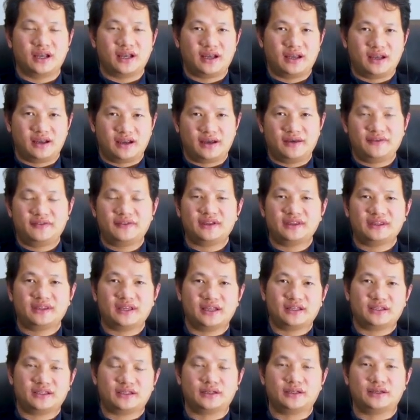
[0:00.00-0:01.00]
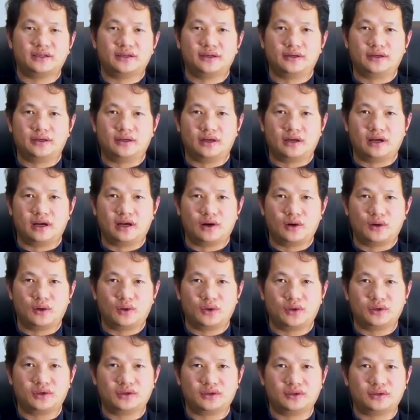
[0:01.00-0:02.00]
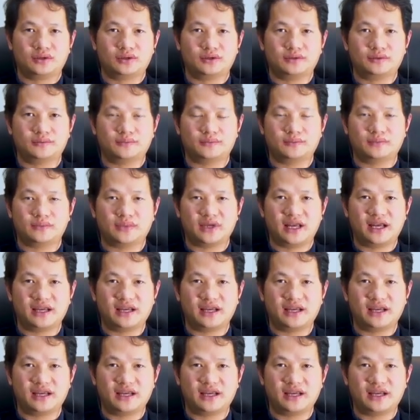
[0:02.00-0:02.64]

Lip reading: I think that our